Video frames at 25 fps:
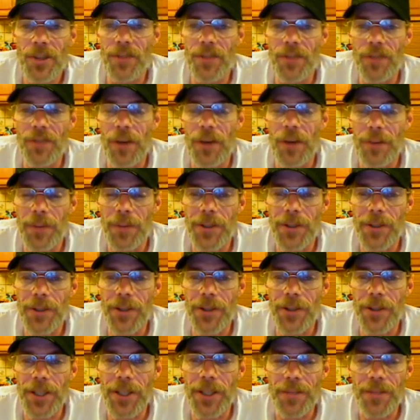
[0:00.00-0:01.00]
of
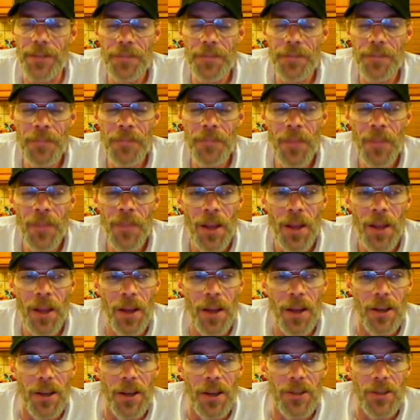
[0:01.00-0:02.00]
Albuquerque.
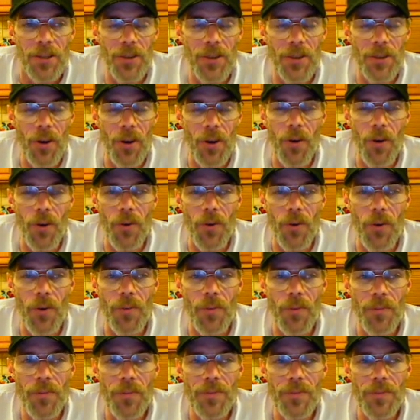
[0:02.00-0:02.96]
So